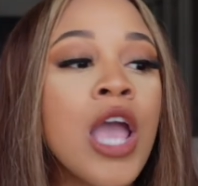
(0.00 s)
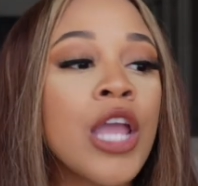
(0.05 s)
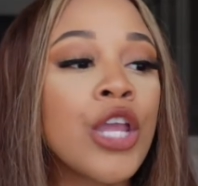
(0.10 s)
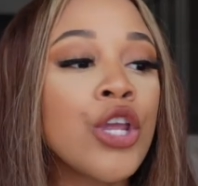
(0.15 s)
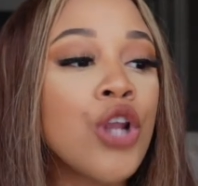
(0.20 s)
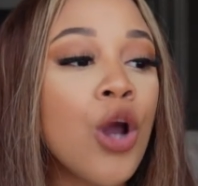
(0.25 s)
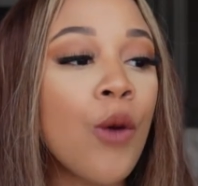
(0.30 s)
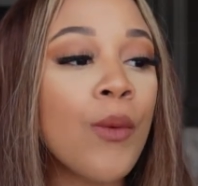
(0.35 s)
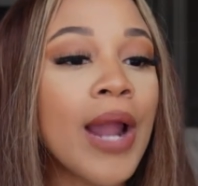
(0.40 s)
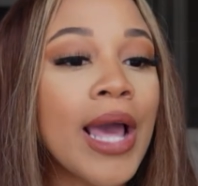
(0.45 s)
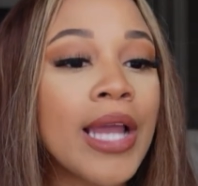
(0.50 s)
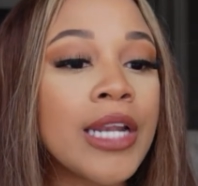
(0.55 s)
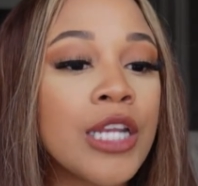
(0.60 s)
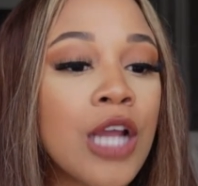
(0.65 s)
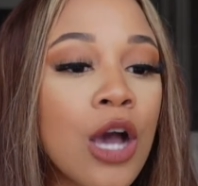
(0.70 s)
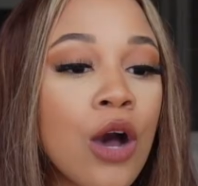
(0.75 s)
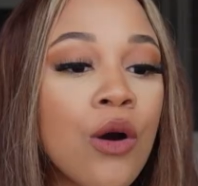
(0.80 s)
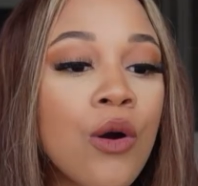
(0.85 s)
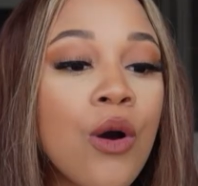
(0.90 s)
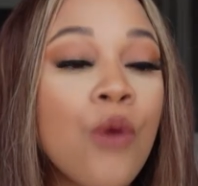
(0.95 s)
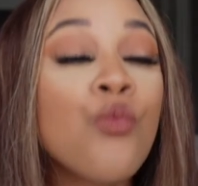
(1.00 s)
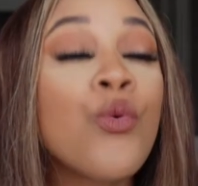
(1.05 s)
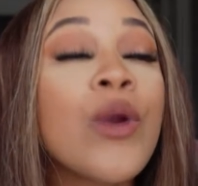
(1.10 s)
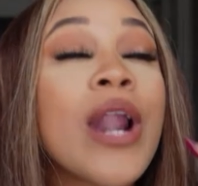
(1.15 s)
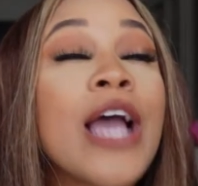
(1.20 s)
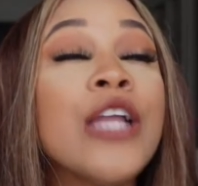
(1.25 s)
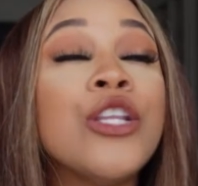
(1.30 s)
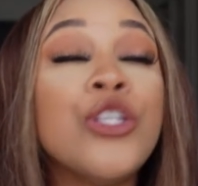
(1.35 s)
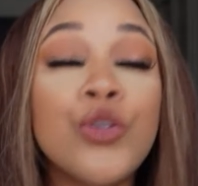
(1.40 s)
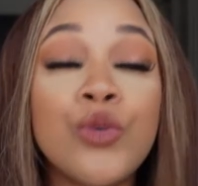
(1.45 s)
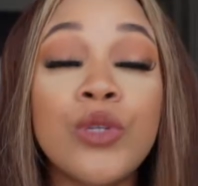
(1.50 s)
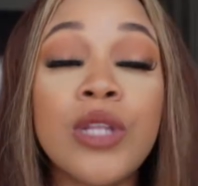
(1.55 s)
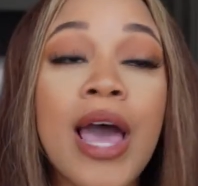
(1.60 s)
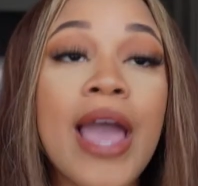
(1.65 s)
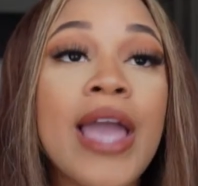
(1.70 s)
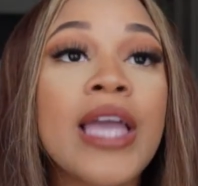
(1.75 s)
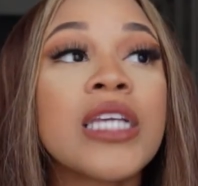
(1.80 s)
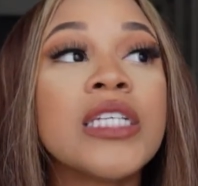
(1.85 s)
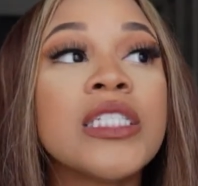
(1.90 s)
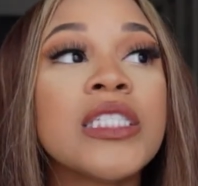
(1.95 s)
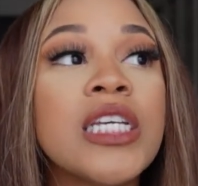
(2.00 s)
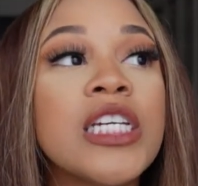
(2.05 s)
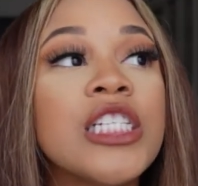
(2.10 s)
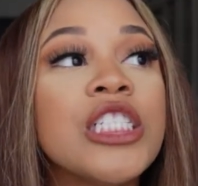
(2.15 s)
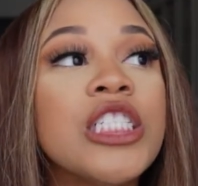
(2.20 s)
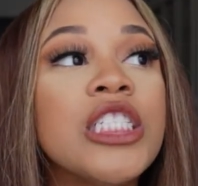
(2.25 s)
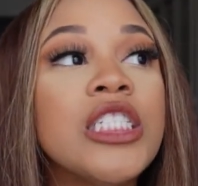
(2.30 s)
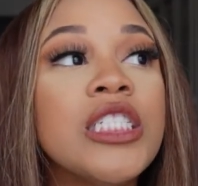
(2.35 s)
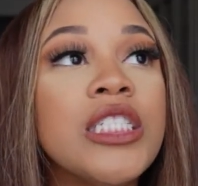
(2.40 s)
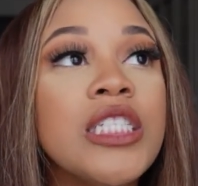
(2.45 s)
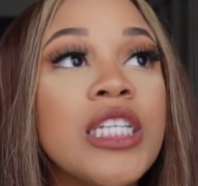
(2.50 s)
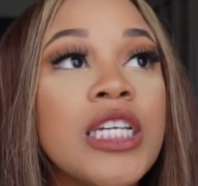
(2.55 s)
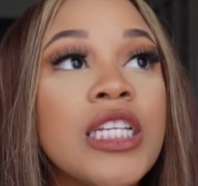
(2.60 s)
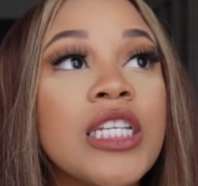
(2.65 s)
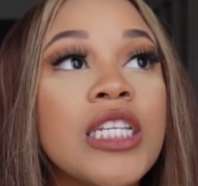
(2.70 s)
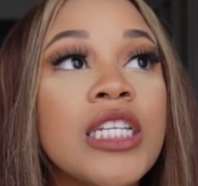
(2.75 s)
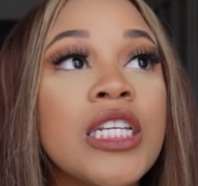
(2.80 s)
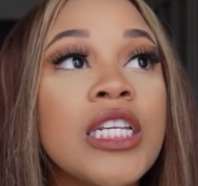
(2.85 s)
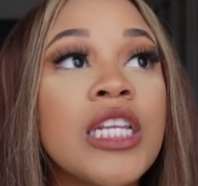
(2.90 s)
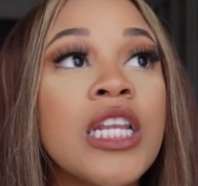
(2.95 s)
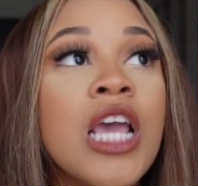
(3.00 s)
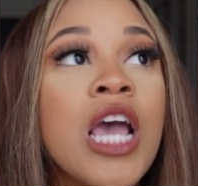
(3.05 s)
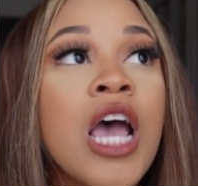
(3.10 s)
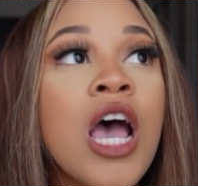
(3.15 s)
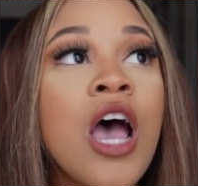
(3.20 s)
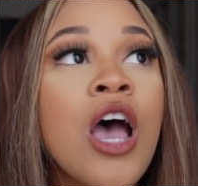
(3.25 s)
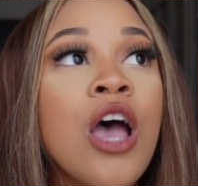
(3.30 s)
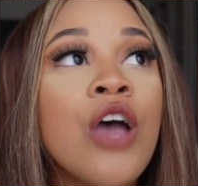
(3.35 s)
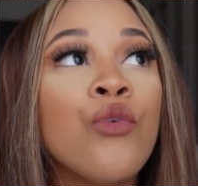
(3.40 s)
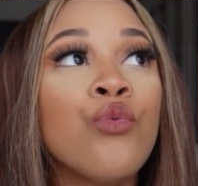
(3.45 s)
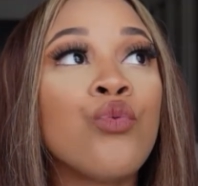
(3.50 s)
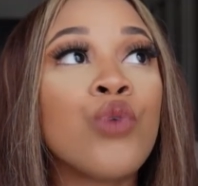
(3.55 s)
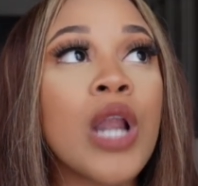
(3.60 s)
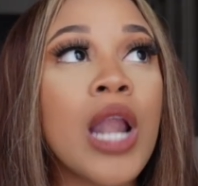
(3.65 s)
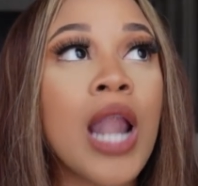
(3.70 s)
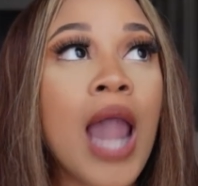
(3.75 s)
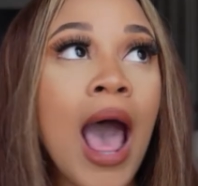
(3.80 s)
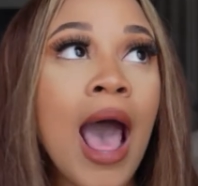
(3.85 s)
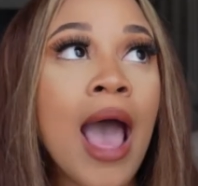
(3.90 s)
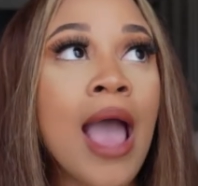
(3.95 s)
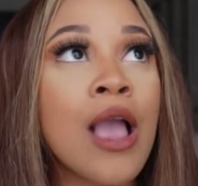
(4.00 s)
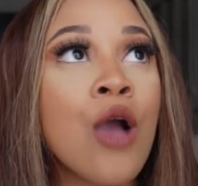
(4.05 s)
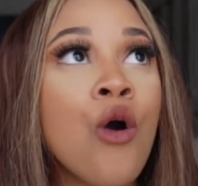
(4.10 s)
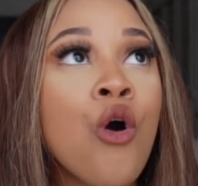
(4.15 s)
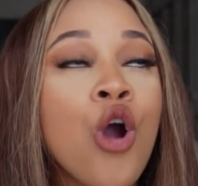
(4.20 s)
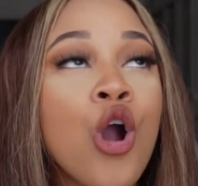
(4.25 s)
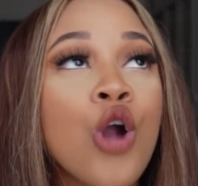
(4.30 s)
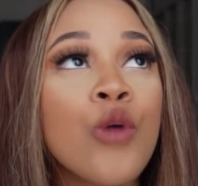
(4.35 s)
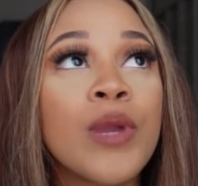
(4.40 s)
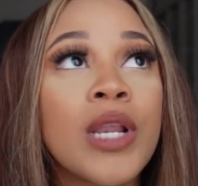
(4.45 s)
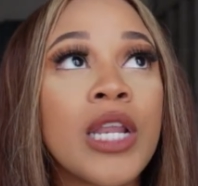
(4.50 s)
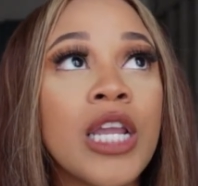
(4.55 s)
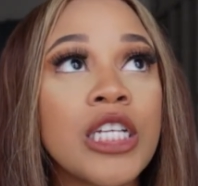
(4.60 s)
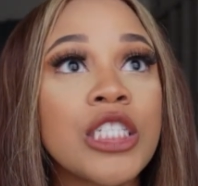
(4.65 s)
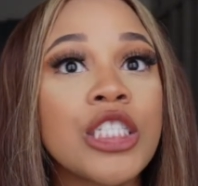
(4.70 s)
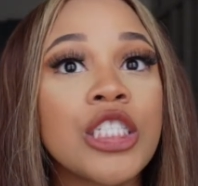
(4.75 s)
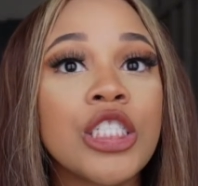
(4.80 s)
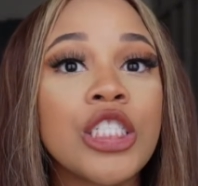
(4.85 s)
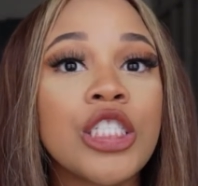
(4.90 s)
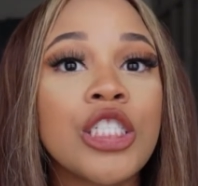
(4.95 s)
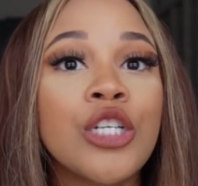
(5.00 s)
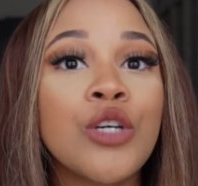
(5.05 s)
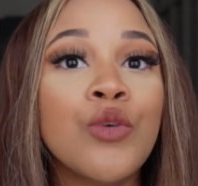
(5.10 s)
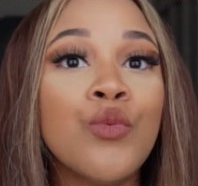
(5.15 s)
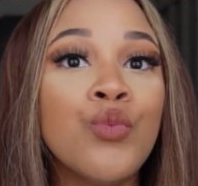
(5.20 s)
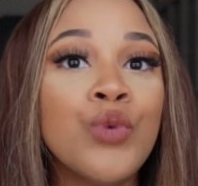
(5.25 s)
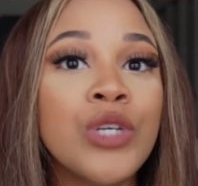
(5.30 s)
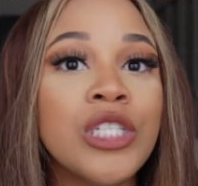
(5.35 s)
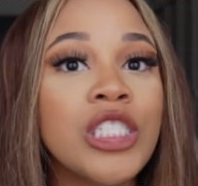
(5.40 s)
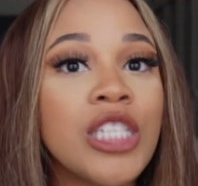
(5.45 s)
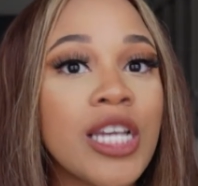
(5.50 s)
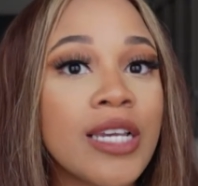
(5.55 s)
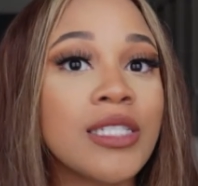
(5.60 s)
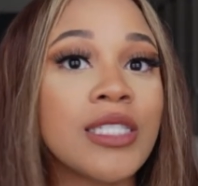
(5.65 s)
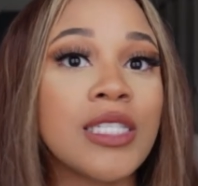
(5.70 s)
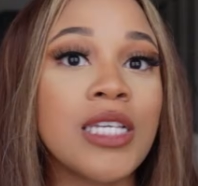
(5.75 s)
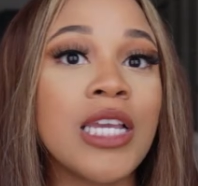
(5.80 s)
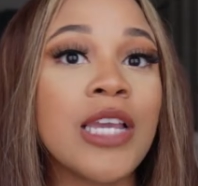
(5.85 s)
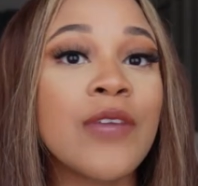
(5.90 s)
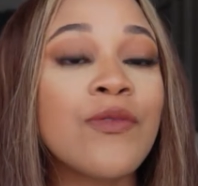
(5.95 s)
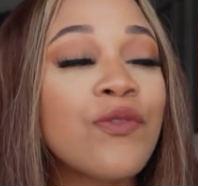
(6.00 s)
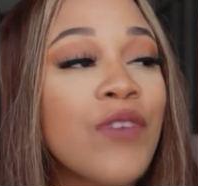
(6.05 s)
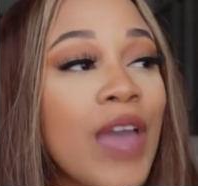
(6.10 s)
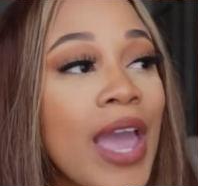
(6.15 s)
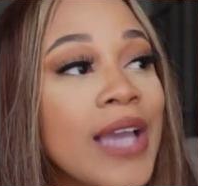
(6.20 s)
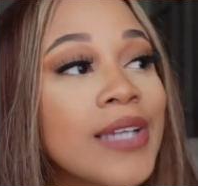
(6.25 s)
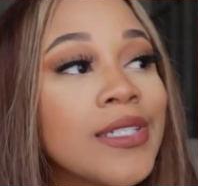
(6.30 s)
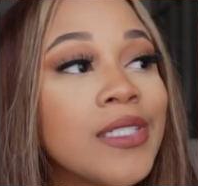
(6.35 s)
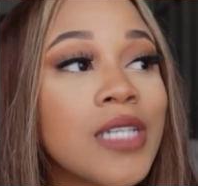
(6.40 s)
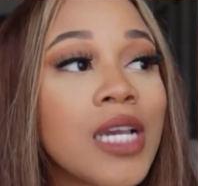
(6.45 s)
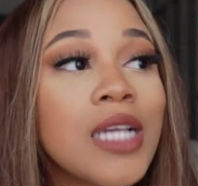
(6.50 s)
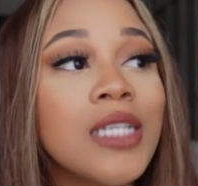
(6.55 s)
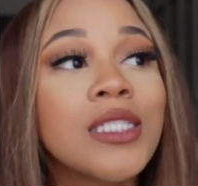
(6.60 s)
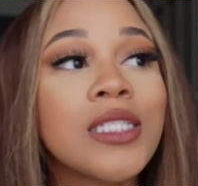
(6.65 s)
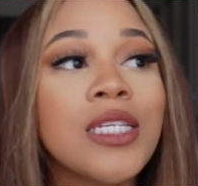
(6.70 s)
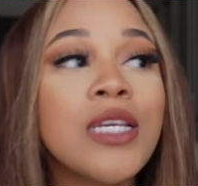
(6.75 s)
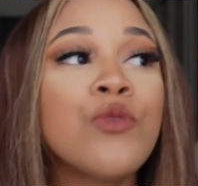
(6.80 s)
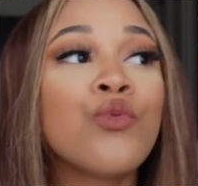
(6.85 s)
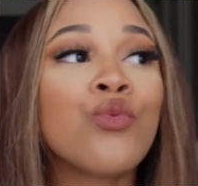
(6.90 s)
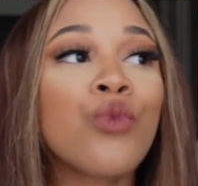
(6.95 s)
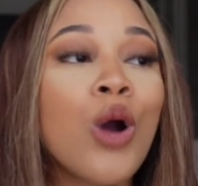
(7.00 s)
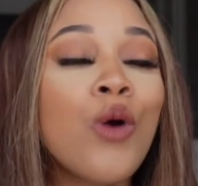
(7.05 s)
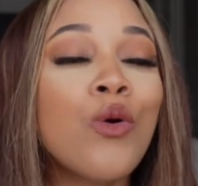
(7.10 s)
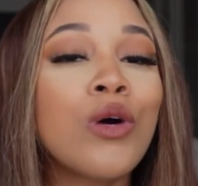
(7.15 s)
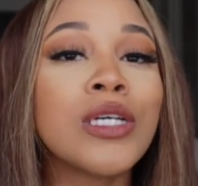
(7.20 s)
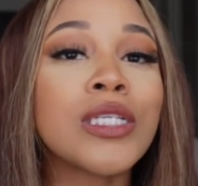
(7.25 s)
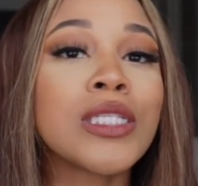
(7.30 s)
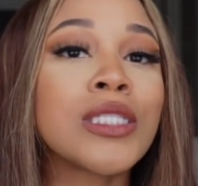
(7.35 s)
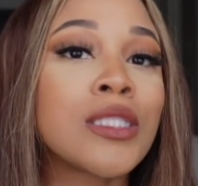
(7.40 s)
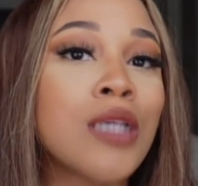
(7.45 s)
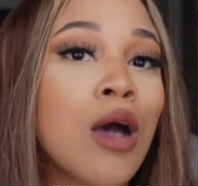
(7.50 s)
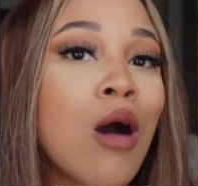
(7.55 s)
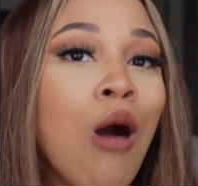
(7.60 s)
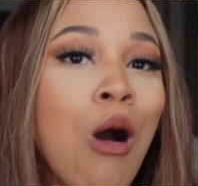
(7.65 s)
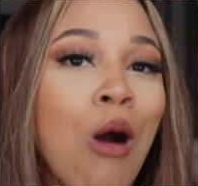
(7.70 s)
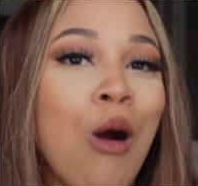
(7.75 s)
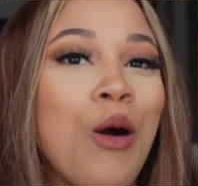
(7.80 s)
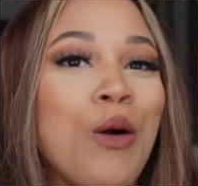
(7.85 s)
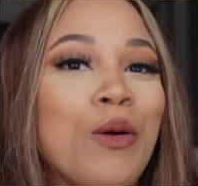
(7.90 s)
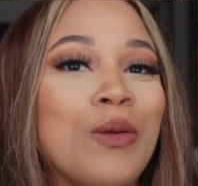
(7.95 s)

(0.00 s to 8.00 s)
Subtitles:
You know, what I do like is that she didn't rely on her relationship with Jay-Z. In fact, Jay-Z wrote a song